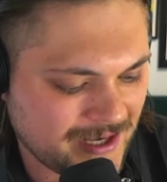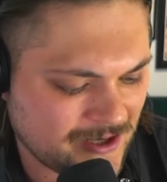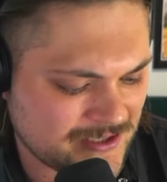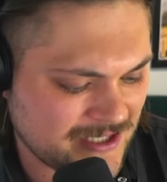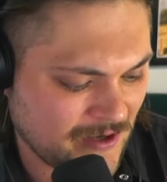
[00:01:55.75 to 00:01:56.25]
got
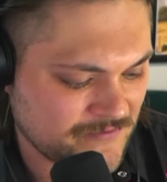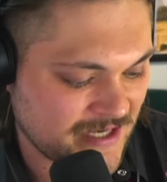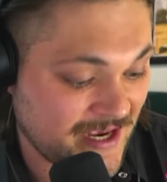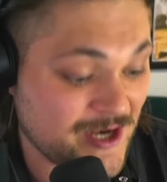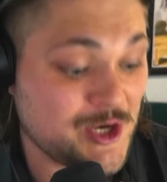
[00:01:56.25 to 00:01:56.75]
ourselves
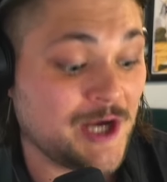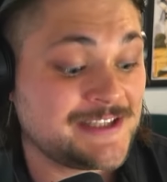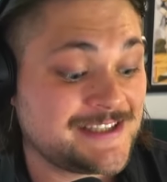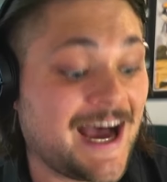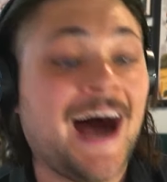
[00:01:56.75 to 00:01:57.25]
a
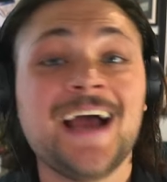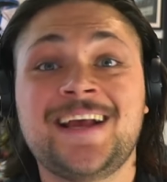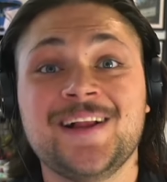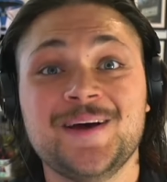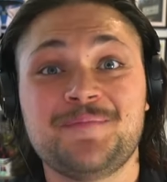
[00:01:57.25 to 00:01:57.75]
tie
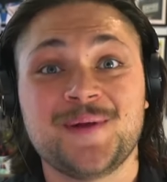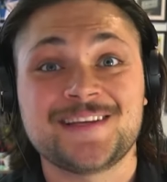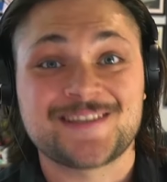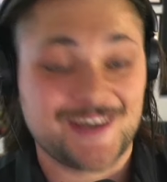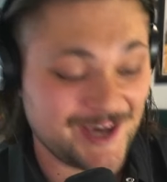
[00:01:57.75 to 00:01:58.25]
clip.
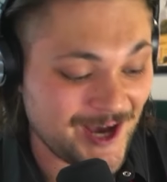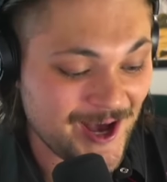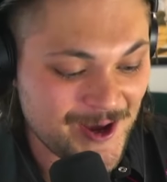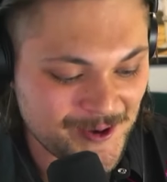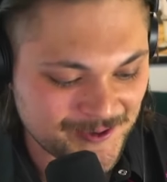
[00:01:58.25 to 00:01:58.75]
Let's
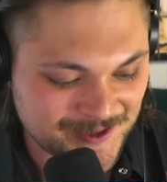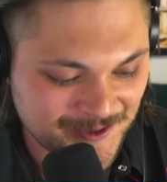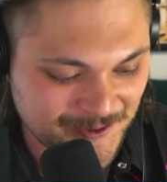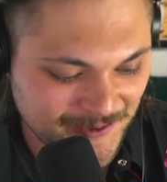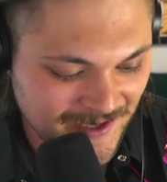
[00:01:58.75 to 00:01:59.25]
go,
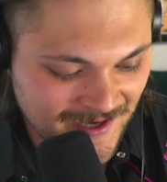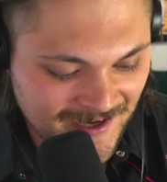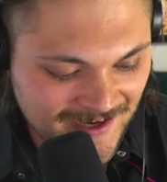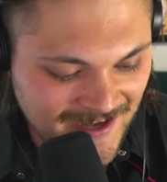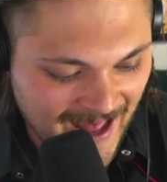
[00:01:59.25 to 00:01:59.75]
dude.
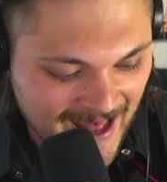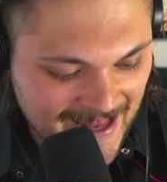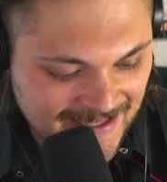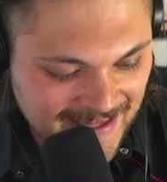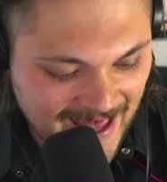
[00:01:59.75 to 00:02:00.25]

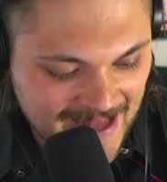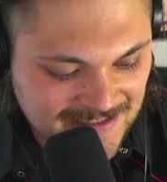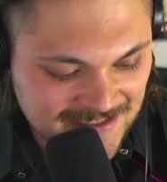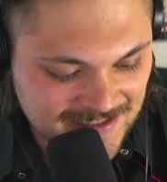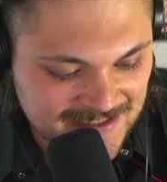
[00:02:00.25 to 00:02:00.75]
Add
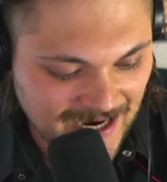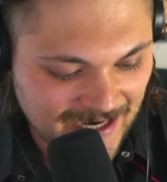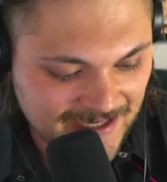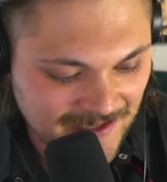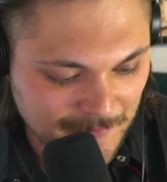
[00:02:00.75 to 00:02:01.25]
that to the
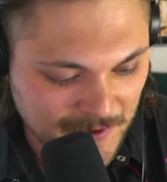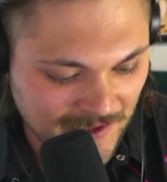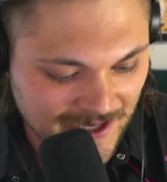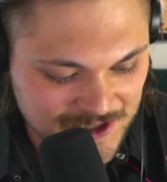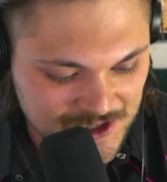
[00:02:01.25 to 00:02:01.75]
tie clip
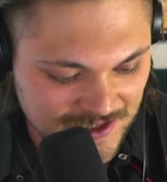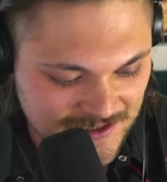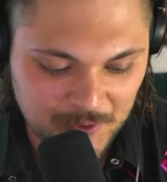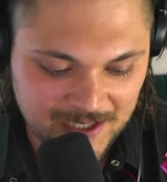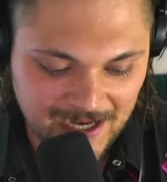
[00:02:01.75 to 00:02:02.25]
collection.
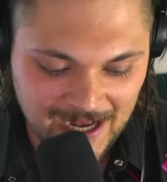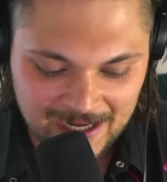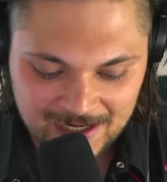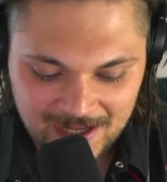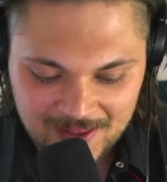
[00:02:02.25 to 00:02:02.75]
We
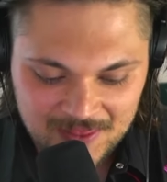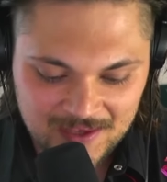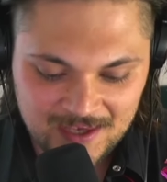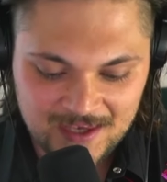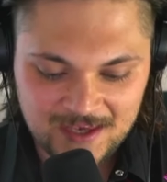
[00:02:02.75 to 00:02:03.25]
got
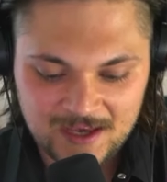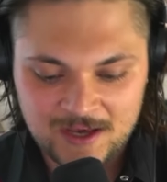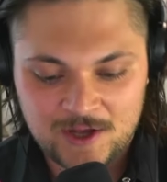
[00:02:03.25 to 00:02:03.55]
the